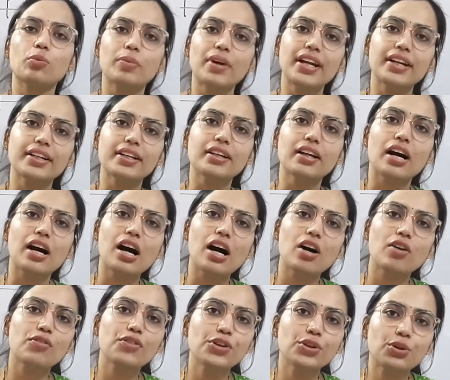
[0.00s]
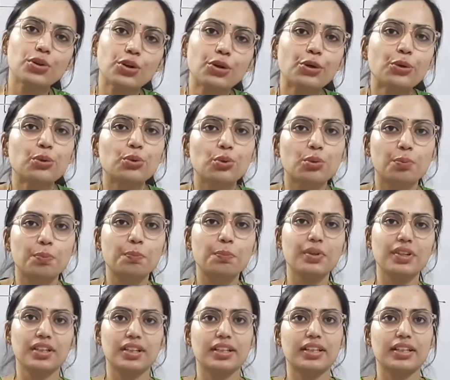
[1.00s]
matter how you group